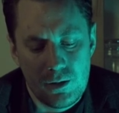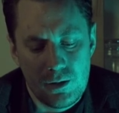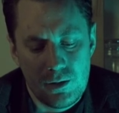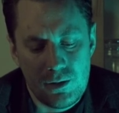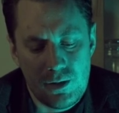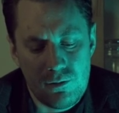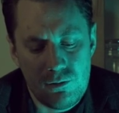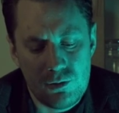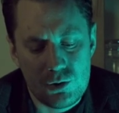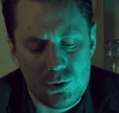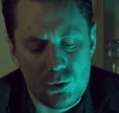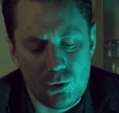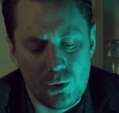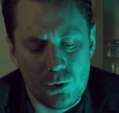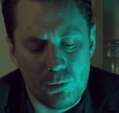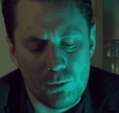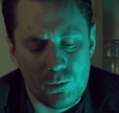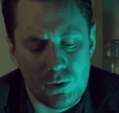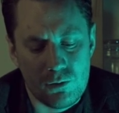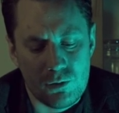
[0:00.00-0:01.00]
He never
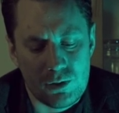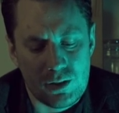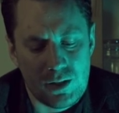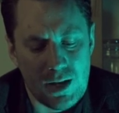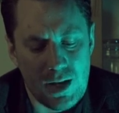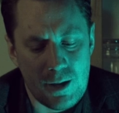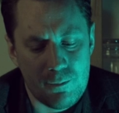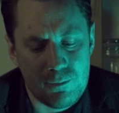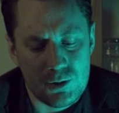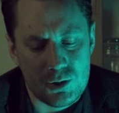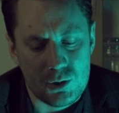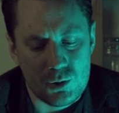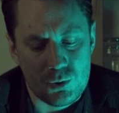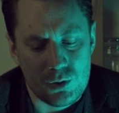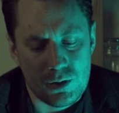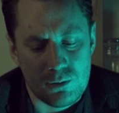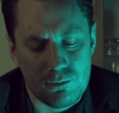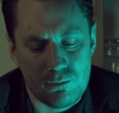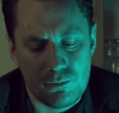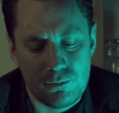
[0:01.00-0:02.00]
told me what had happened
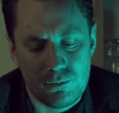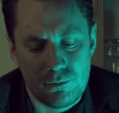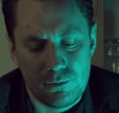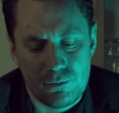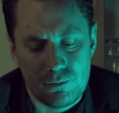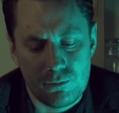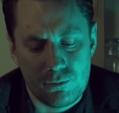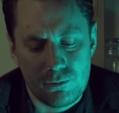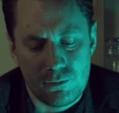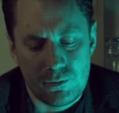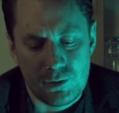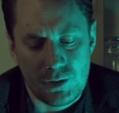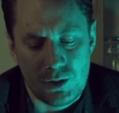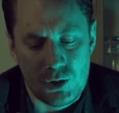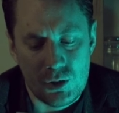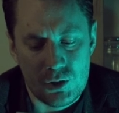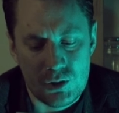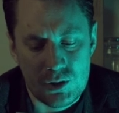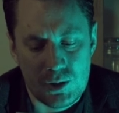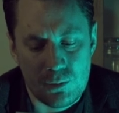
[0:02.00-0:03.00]
to him. I
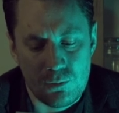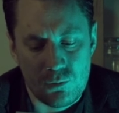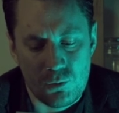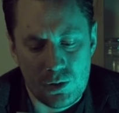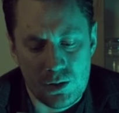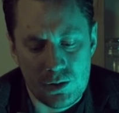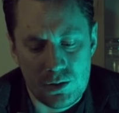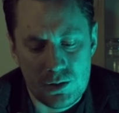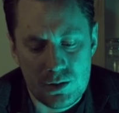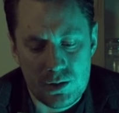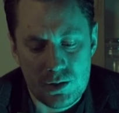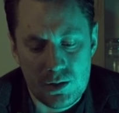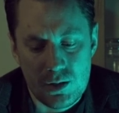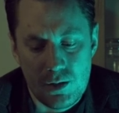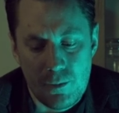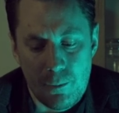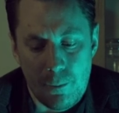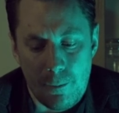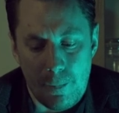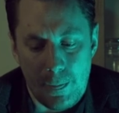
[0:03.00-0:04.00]
asked him once,
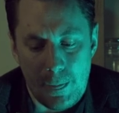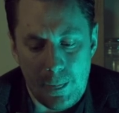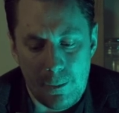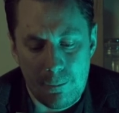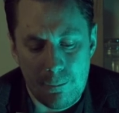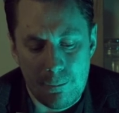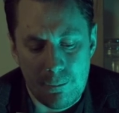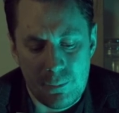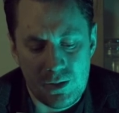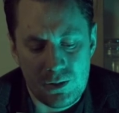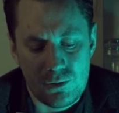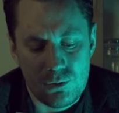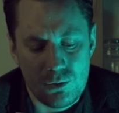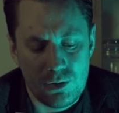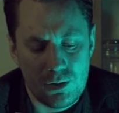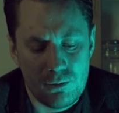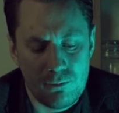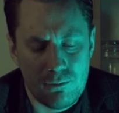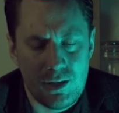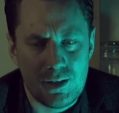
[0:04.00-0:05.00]
but it
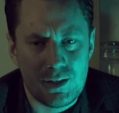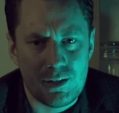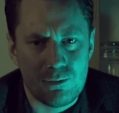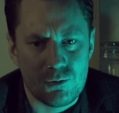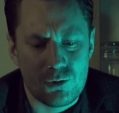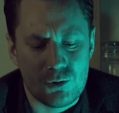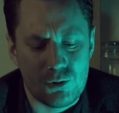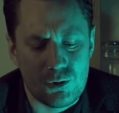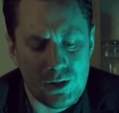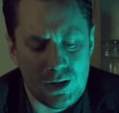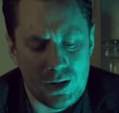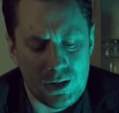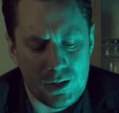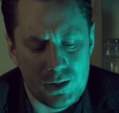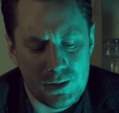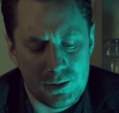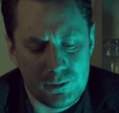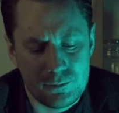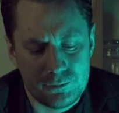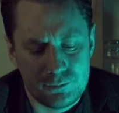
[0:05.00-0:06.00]
only made him
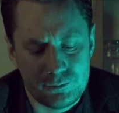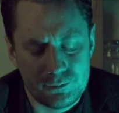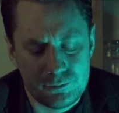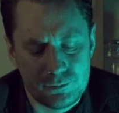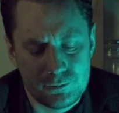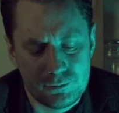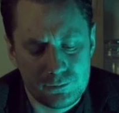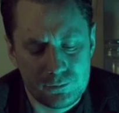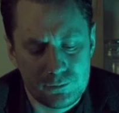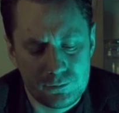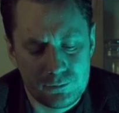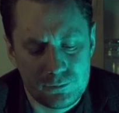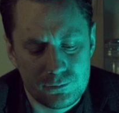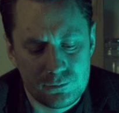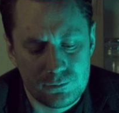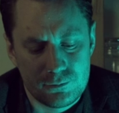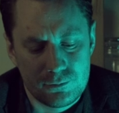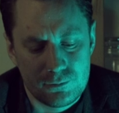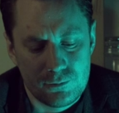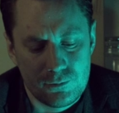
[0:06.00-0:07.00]
cry.
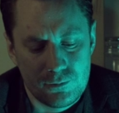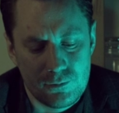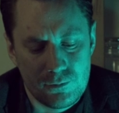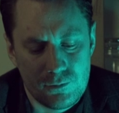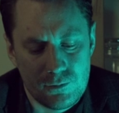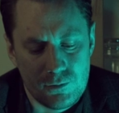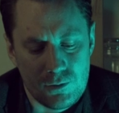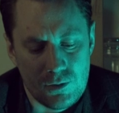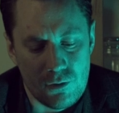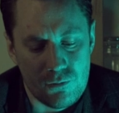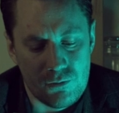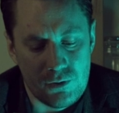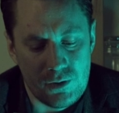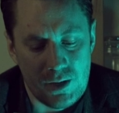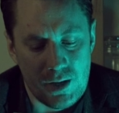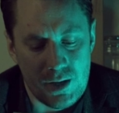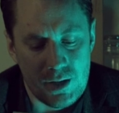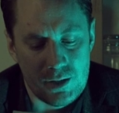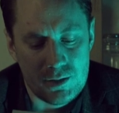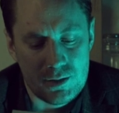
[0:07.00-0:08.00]
After
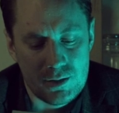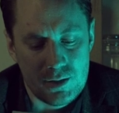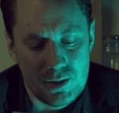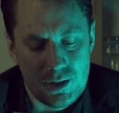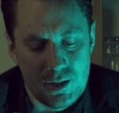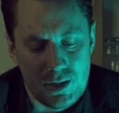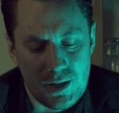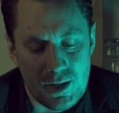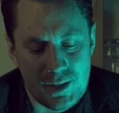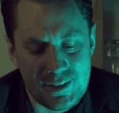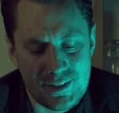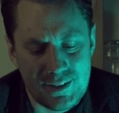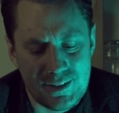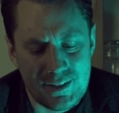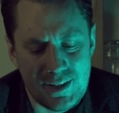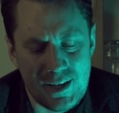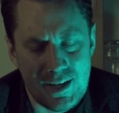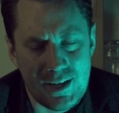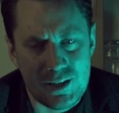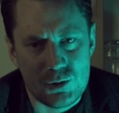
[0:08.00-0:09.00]
that, I
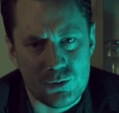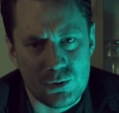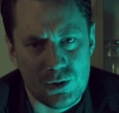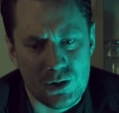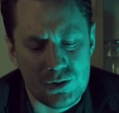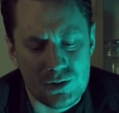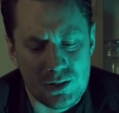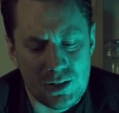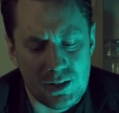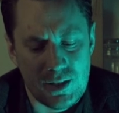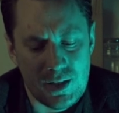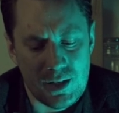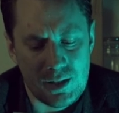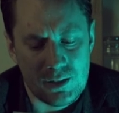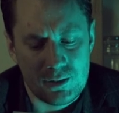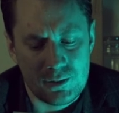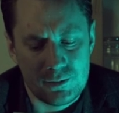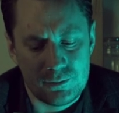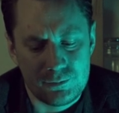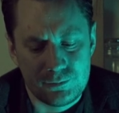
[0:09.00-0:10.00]
didn't dare to ask
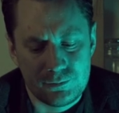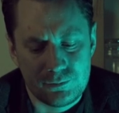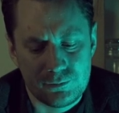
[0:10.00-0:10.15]
again.